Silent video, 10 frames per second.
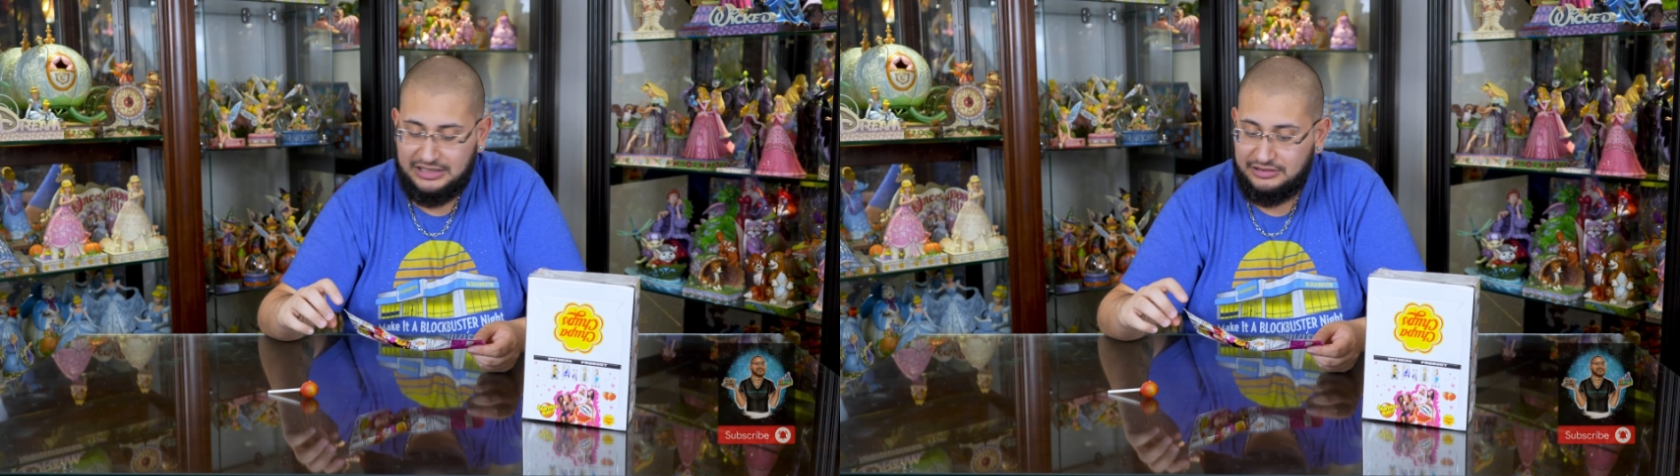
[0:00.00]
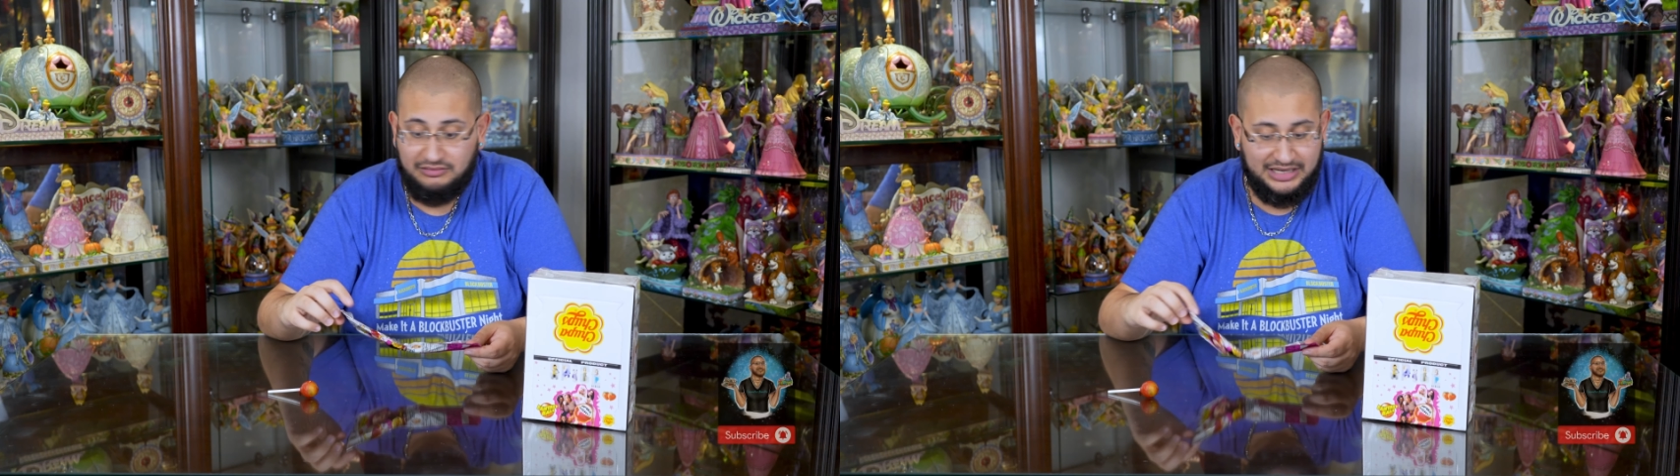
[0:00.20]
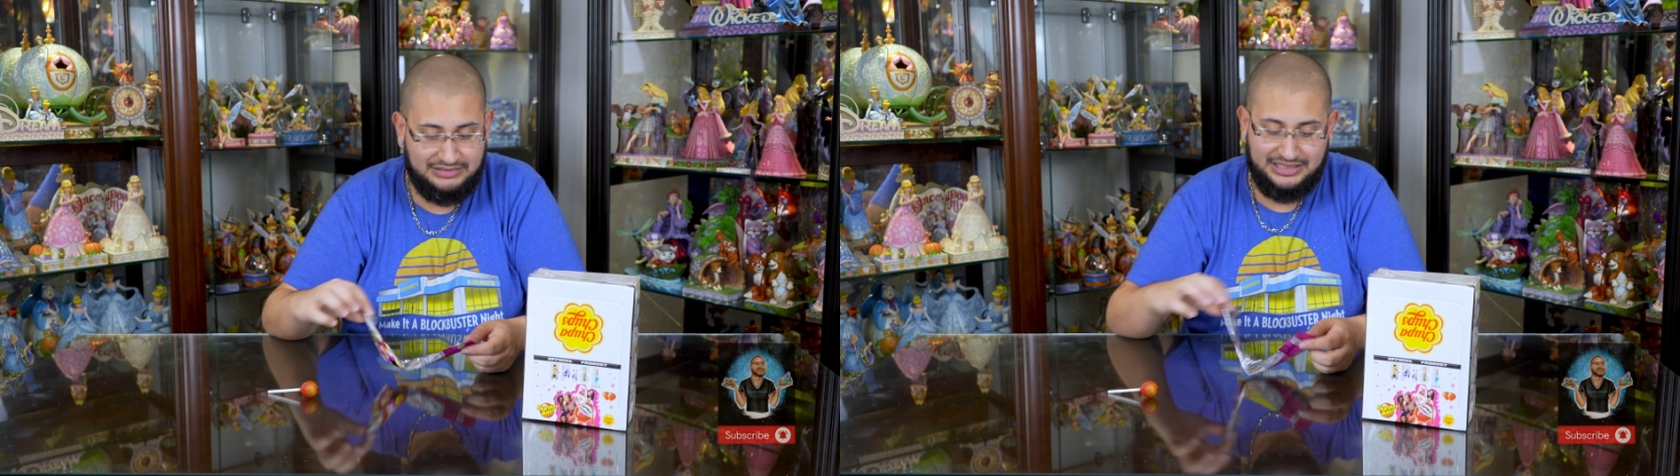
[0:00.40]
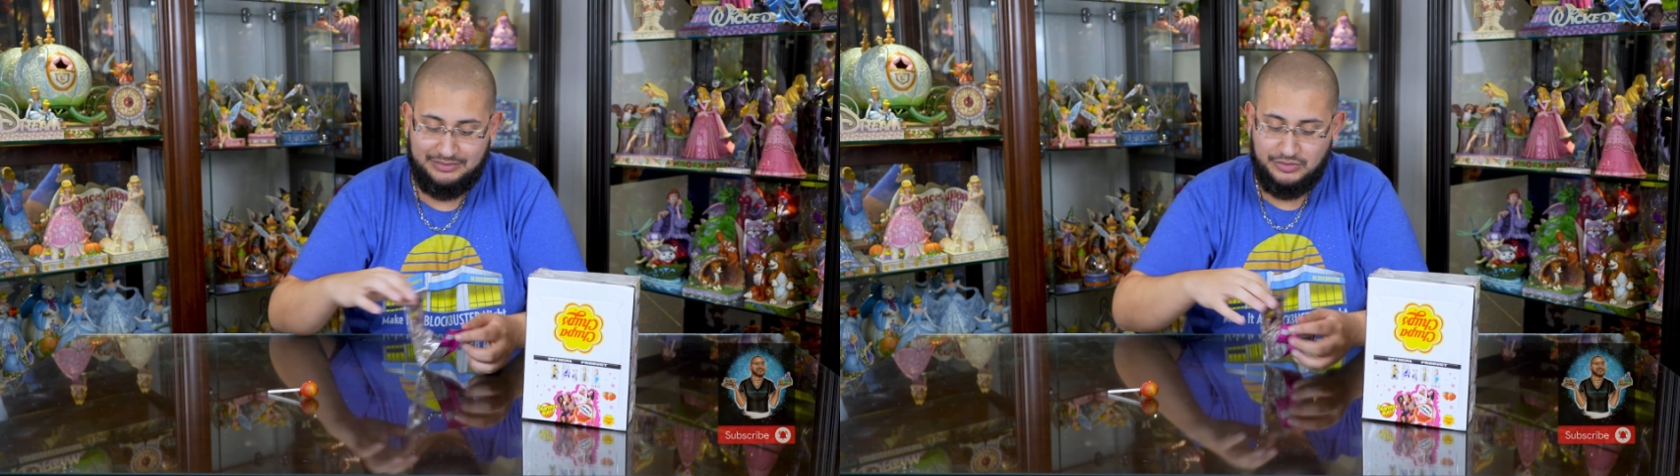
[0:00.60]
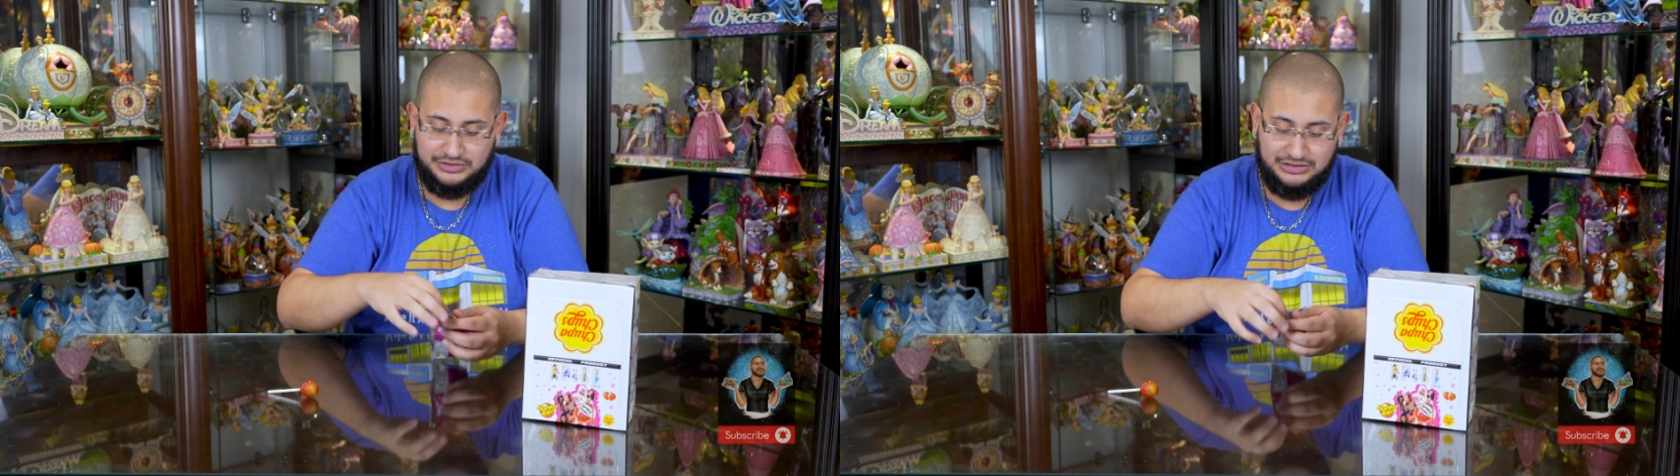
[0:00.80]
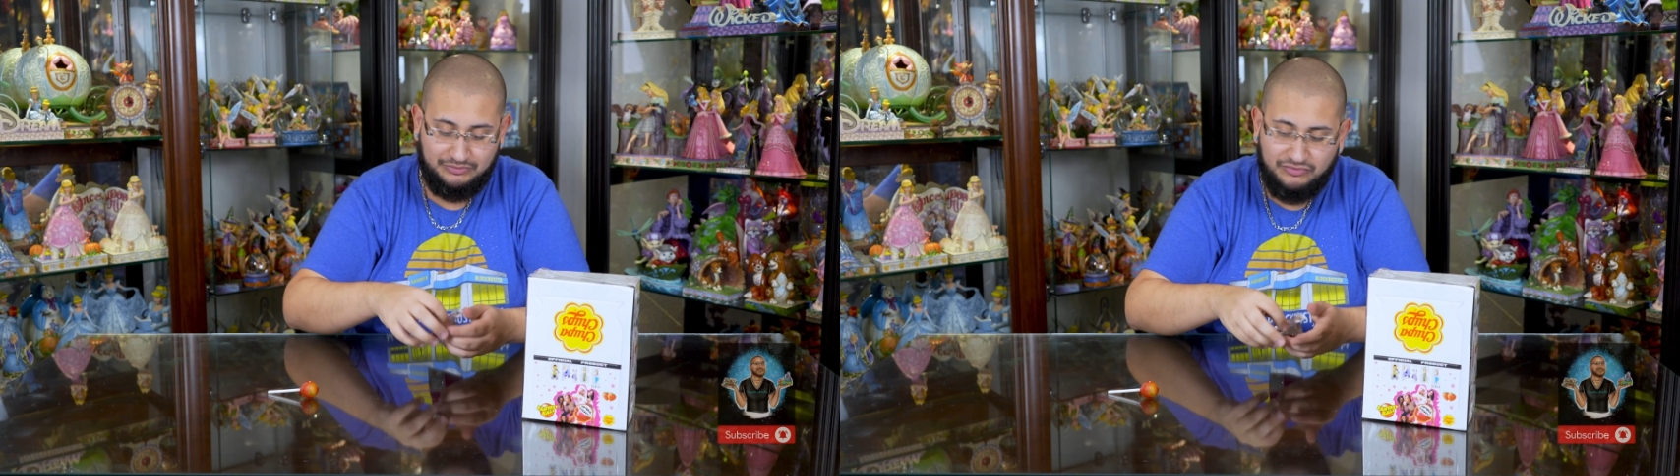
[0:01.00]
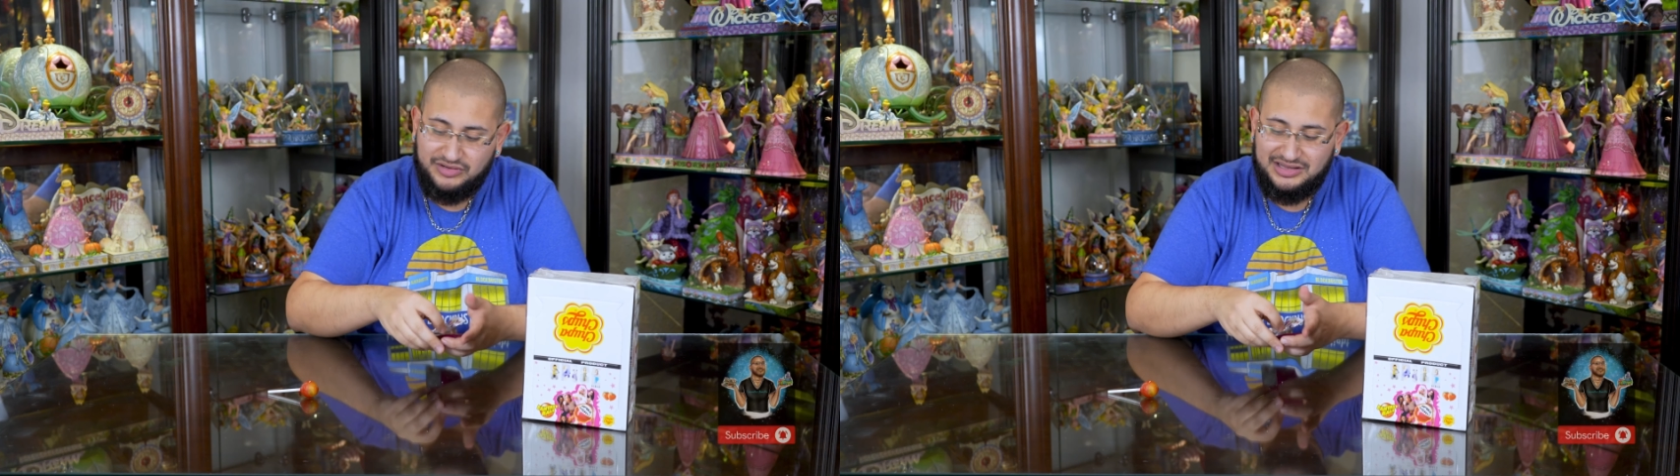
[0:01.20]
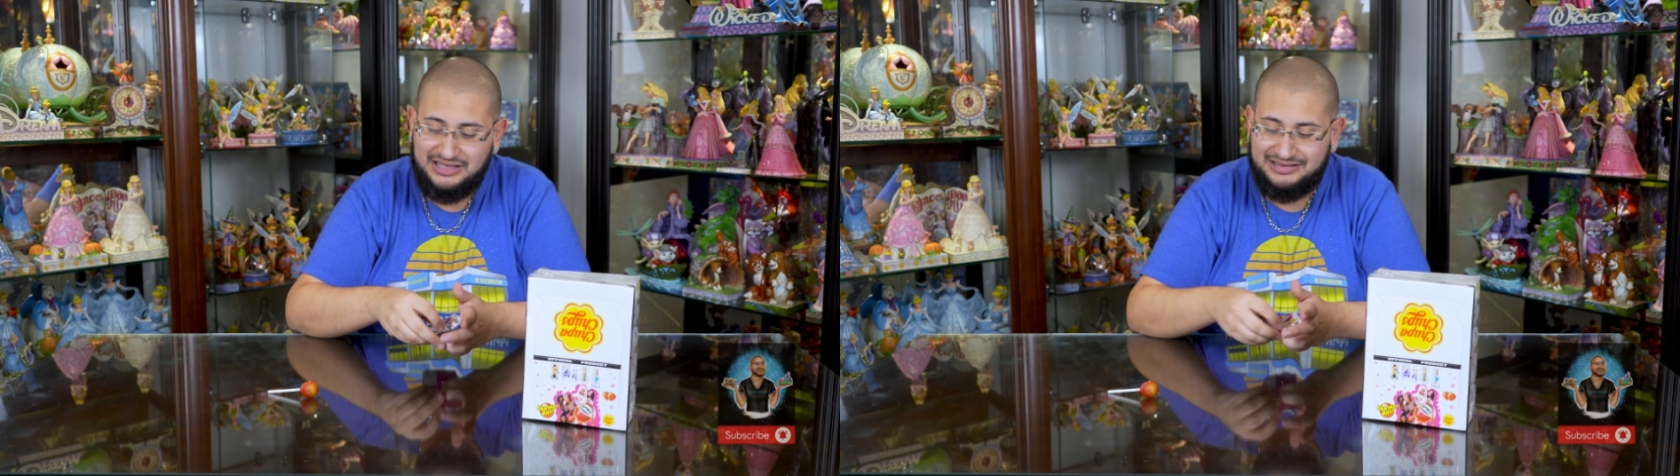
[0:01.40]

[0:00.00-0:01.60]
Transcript: You don't get that anymore. So I'm really,